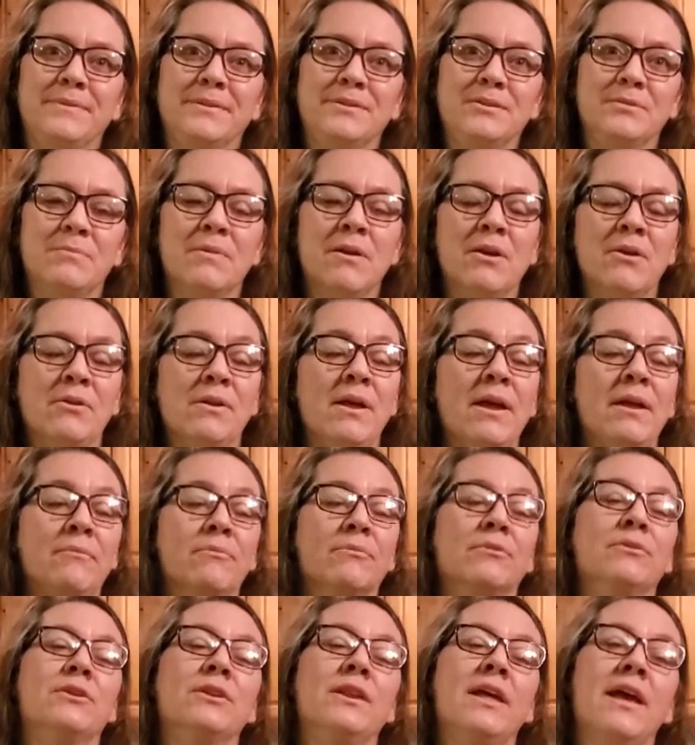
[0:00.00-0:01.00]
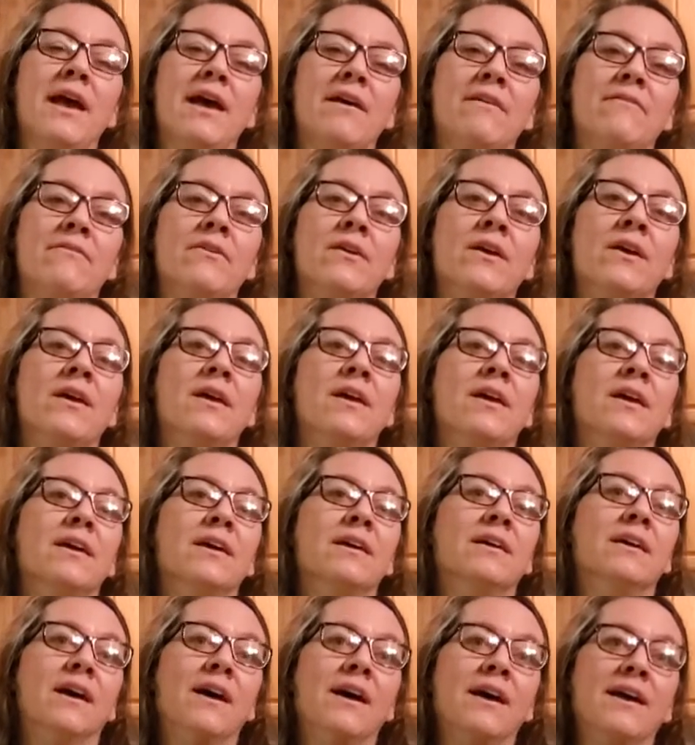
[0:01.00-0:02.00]
Tomorrow night we're going to have
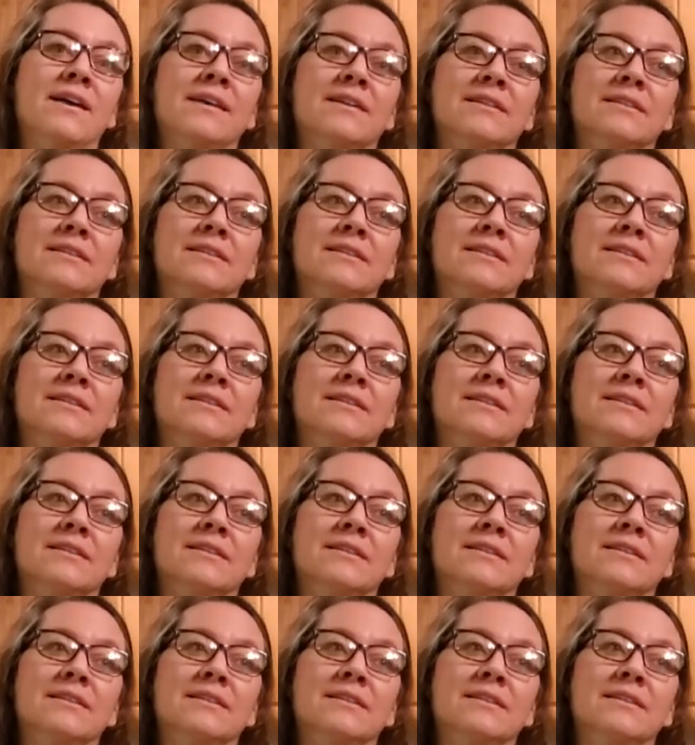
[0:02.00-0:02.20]
uh,